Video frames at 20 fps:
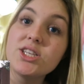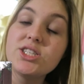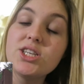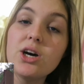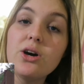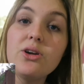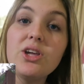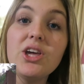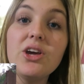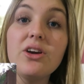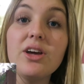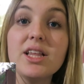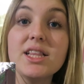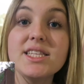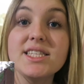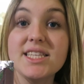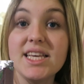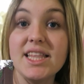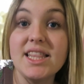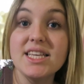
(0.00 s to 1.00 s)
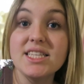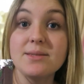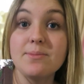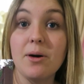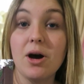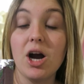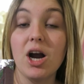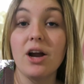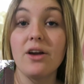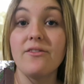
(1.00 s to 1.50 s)
So you can see this
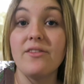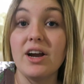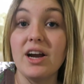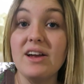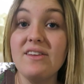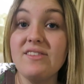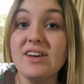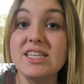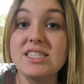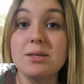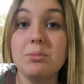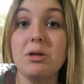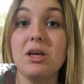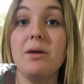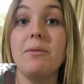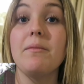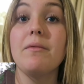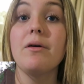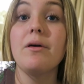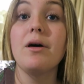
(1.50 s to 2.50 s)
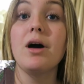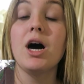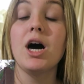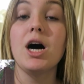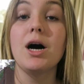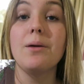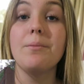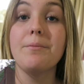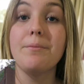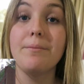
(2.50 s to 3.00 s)
park very visibly
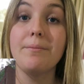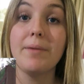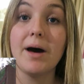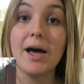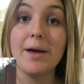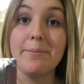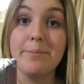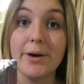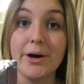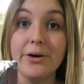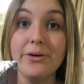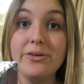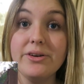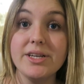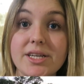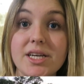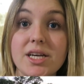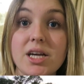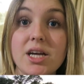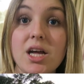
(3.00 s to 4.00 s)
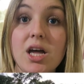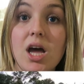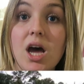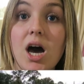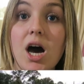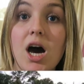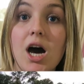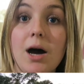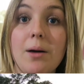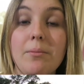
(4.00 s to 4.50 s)
by boat,
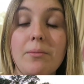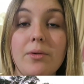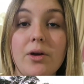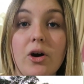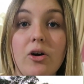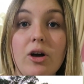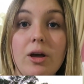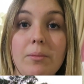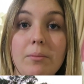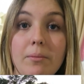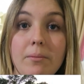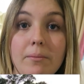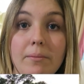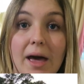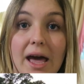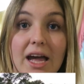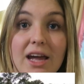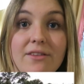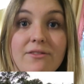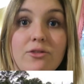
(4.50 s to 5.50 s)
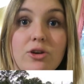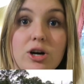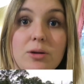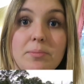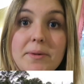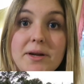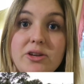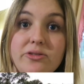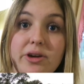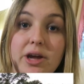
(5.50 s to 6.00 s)
going back and
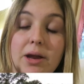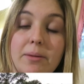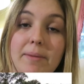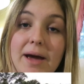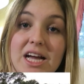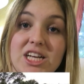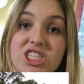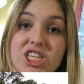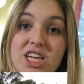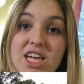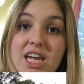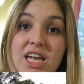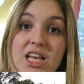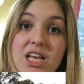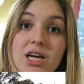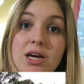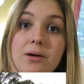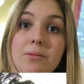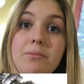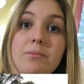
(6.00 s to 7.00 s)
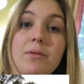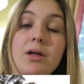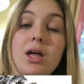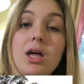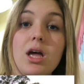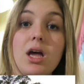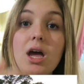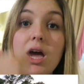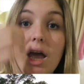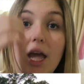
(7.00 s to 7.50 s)
forth between Magic Kingdom
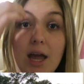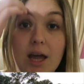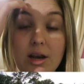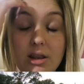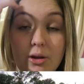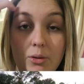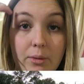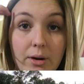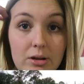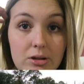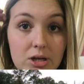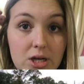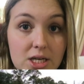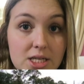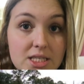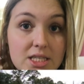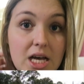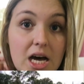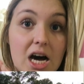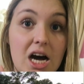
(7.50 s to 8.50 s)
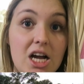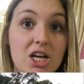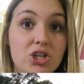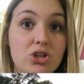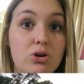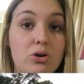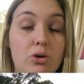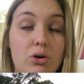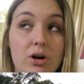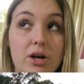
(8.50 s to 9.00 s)
and the Wilderness Lodge
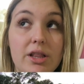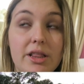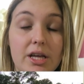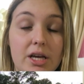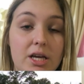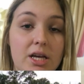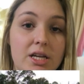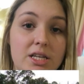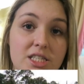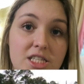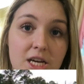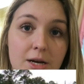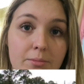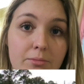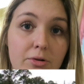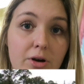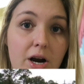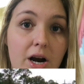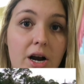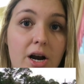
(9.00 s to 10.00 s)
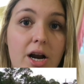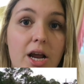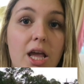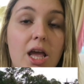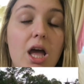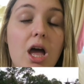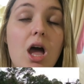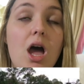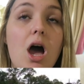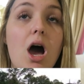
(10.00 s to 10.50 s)
or the
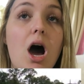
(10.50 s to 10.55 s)
Contemporary.